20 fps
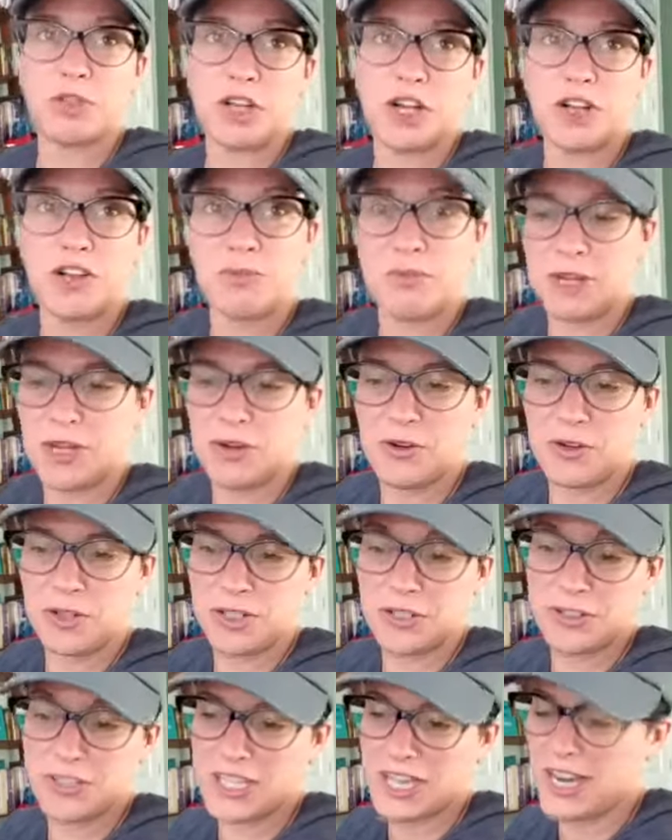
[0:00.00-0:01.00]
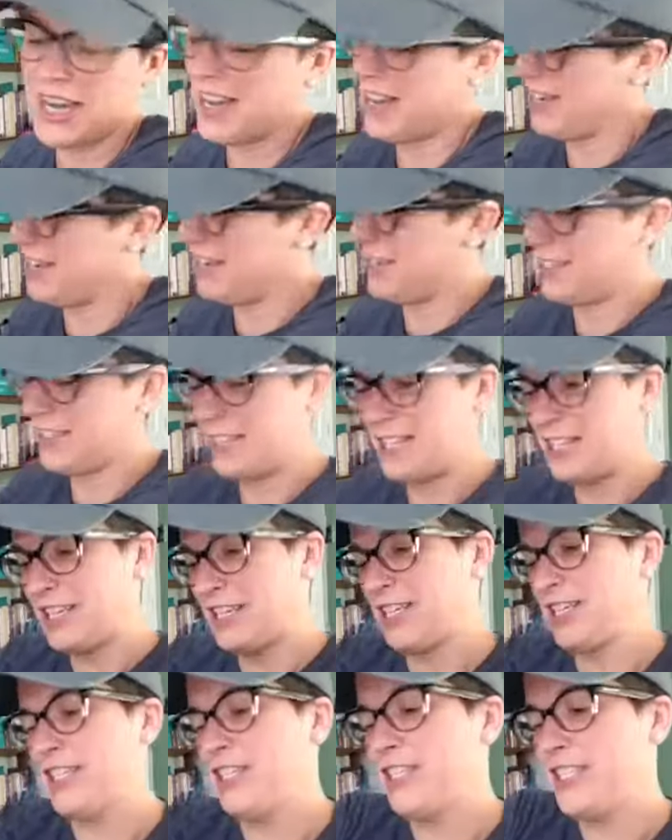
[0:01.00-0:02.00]
put all of my oils
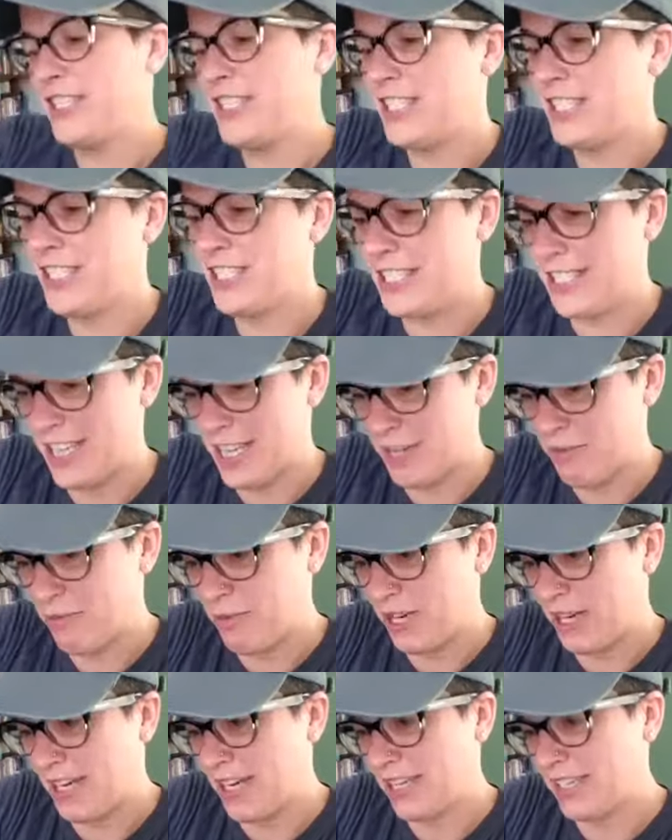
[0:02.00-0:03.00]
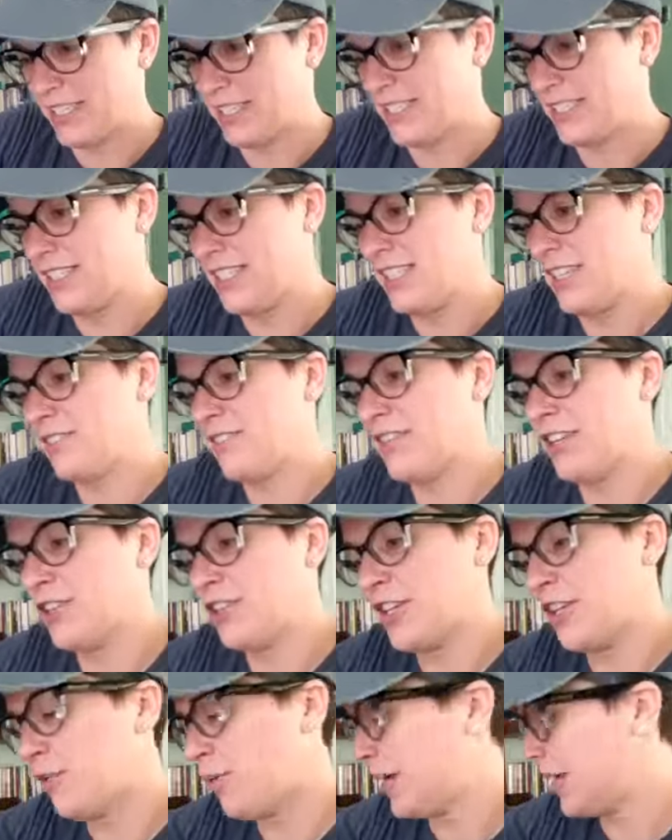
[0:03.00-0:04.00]
on said box. See, there they